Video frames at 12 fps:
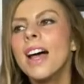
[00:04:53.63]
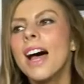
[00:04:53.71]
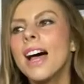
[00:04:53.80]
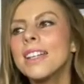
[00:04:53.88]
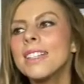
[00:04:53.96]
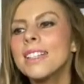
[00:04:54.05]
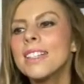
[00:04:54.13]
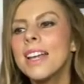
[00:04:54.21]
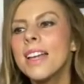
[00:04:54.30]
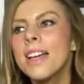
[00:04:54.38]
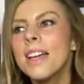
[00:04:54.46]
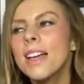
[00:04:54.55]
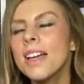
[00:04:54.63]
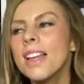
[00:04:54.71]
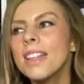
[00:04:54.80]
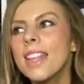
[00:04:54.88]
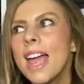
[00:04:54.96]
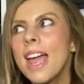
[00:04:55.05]
And uh,
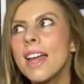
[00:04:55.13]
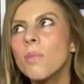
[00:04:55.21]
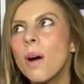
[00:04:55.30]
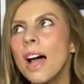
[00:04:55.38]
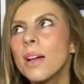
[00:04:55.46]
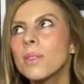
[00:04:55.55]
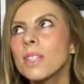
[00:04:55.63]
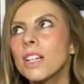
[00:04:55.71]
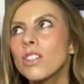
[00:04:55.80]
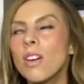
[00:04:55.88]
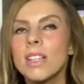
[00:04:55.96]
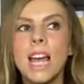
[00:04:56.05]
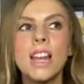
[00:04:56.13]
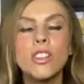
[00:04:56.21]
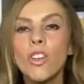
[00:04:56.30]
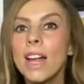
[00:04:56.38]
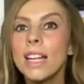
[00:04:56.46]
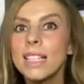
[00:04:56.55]
then what else did I trace? And I
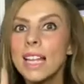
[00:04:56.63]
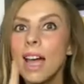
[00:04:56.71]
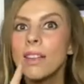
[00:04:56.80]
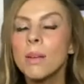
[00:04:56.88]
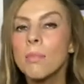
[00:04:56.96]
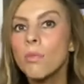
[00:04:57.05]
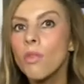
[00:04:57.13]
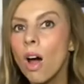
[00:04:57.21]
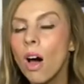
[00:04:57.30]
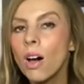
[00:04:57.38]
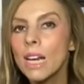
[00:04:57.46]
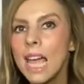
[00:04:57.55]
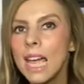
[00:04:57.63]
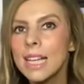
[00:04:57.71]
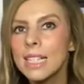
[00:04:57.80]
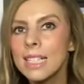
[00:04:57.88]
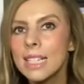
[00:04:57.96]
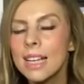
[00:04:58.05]
traced out the
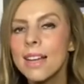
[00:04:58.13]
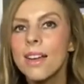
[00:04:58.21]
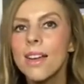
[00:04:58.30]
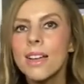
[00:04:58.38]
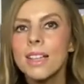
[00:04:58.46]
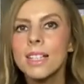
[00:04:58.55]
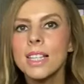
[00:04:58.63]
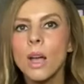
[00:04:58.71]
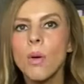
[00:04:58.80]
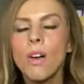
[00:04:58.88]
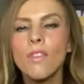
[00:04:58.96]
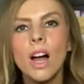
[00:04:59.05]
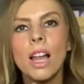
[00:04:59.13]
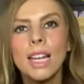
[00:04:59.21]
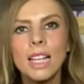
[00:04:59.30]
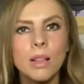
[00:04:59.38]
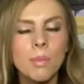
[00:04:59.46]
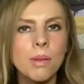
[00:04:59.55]
bralette so I've got a
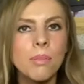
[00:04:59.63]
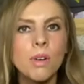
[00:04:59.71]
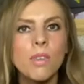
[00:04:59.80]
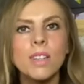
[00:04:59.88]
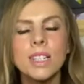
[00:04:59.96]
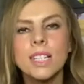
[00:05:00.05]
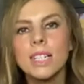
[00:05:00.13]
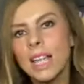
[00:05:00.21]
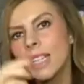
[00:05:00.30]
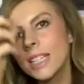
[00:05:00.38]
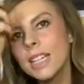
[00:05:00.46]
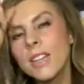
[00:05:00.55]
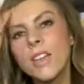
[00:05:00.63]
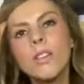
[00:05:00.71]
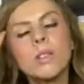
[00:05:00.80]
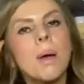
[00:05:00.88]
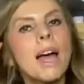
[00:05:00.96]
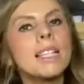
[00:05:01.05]
little bit more understanding of
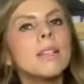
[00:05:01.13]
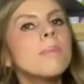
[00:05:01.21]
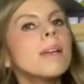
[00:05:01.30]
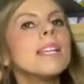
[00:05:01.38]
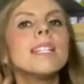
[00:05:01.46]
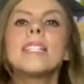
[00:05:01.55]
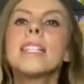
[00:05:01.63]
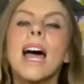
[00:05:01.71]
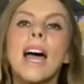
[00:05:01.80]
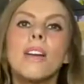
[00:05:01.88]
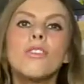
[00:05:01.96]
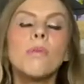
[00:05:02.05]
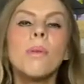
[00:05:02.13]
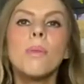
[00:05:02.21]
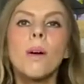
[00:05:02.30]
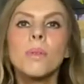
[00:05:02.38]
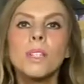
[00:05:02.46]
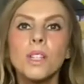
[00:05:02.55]
those pattern pieces now. Do you remember
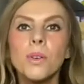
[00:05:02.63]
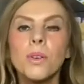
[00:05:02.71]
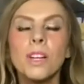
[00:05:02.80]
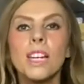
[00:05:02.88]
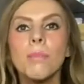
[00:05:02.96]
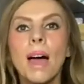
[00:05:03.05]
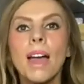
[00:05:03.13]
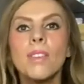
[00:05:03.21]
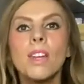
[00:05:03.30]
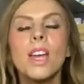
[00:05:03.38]
I was talking about the